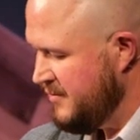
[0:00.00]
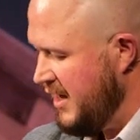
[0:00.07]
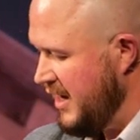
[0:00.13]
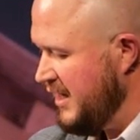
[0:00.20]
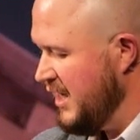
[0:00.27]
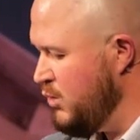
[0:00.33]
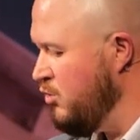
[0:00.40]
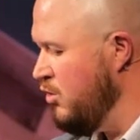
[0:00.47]

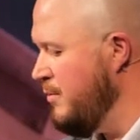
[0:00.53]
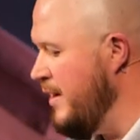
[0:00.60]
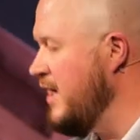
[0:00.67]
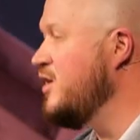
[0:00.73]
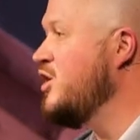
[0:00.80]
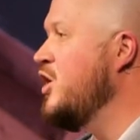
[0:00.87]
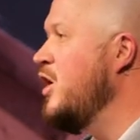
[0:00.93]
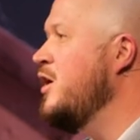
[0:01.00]
and He will
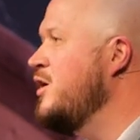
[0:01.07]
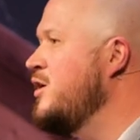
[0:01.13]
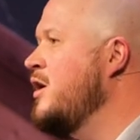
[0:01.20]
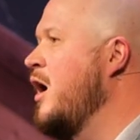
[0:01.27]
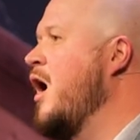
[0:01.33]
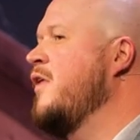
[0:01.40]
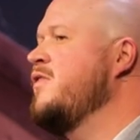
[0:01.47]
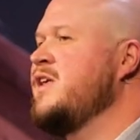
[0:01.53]
make good
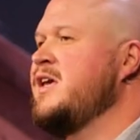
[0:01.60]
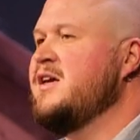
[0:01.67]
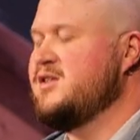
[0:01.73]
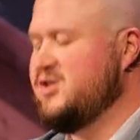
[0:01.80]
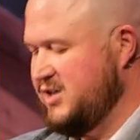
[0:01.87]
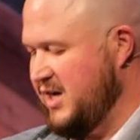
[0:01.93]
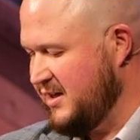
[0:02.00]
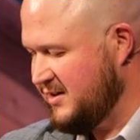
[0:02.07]
on the
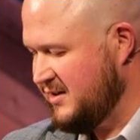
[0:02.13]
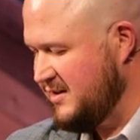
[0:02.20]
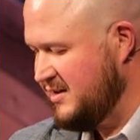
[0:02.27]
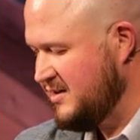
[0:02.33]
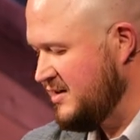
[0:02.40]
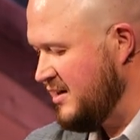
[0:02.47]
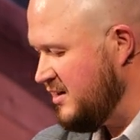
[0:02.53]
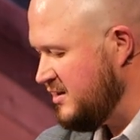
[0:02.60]

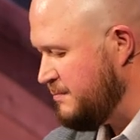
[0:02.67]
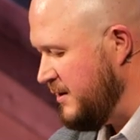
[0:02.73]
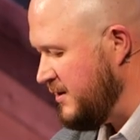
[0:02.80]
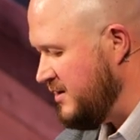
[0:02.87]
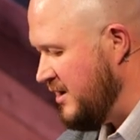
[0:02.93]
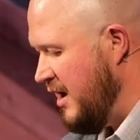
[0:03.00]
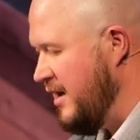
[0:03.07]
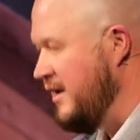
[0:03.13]
injustice that has
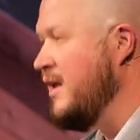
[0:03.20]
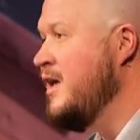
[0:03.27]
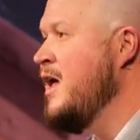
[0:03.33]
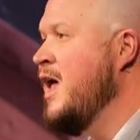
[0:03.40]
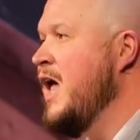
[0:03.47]
been done.